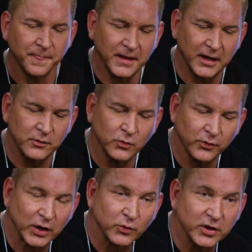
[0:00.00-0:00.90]
And
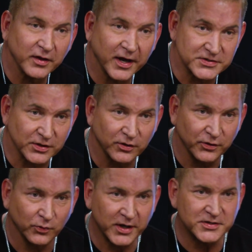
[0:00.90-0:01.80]
they realize they're in the
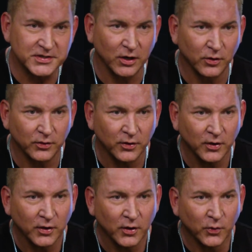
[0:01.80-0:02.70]
red zone
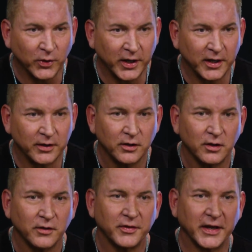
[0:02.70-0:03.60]
when
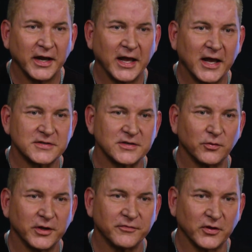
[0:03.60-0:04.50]
they got acid
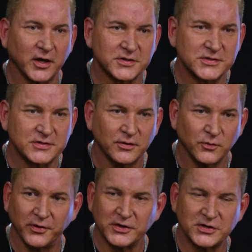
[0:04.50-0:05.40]
reflux,
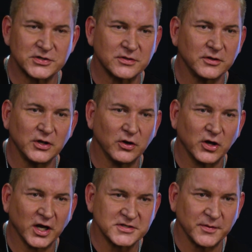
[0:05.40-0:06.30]
where they just,
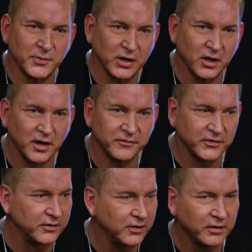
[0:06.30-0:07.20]
cut somebody off
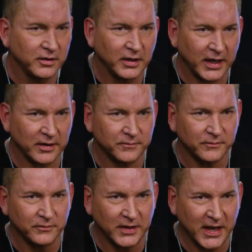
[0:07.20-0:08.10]
and had a
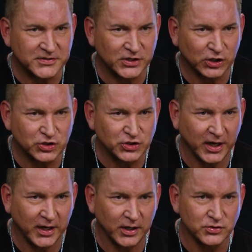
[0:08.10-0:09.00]
nasty
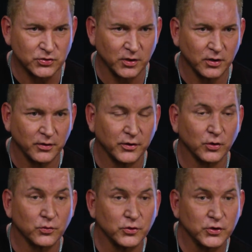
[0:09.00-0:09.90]
exchange, or they're
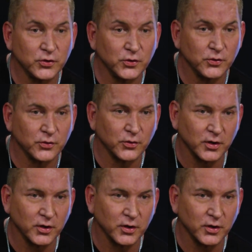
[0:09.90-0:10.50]
rude,